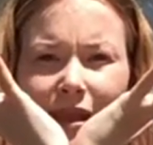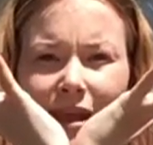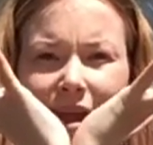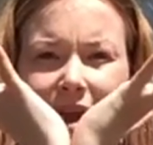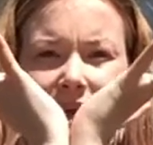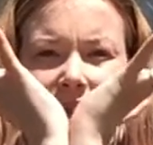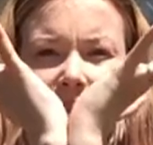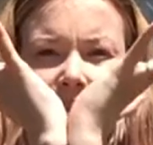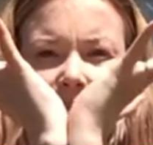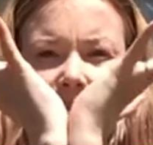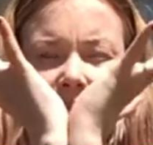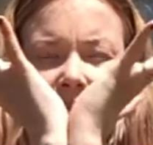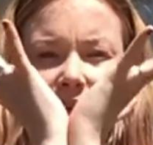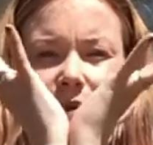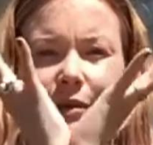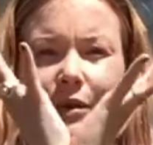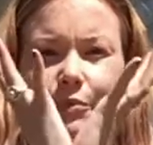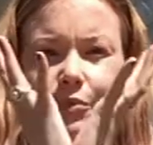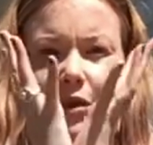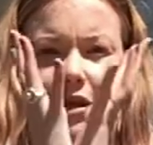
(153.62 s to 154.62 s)
And every time
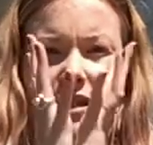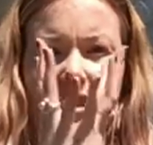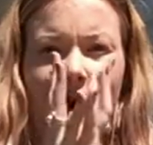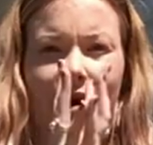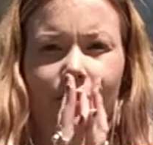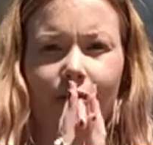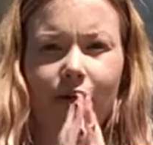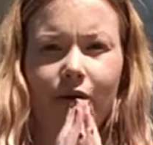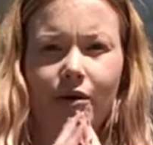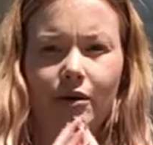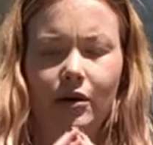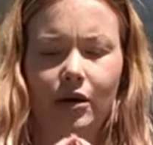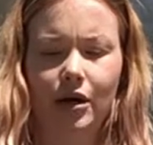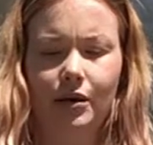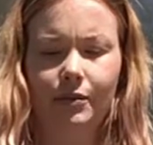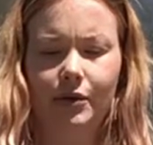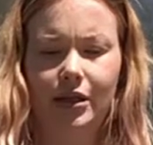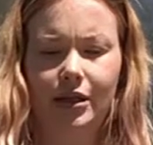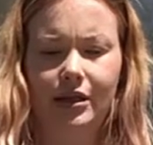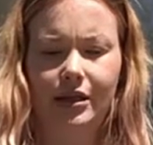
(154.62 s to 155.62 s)
I breathe out, I'm
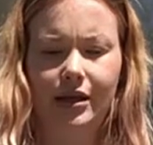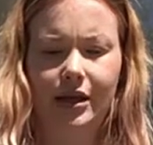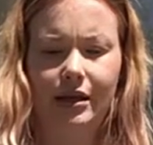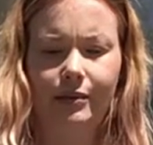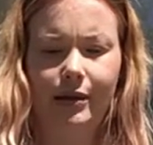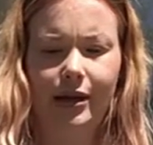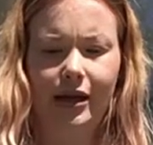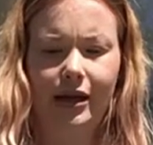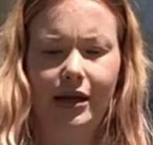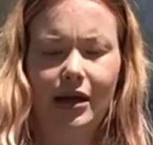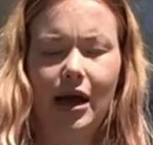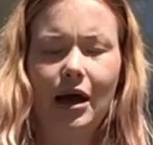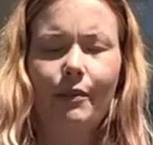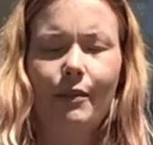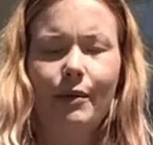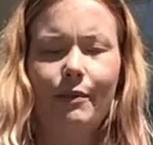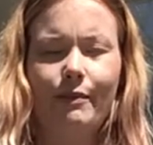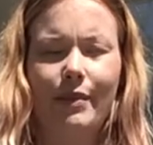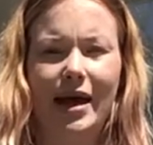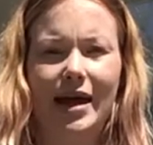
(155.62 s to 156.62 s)
going to think about it
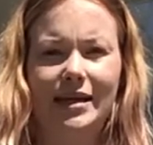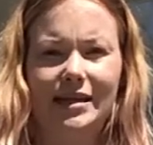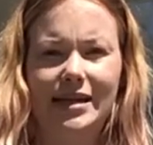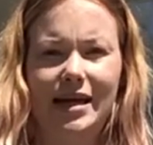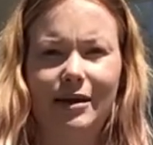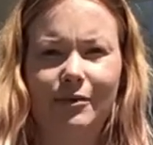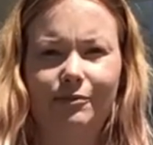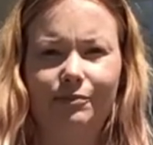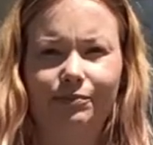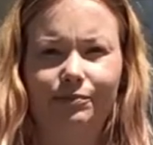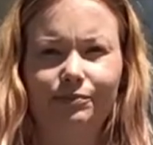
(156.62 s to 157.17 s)
coming back down,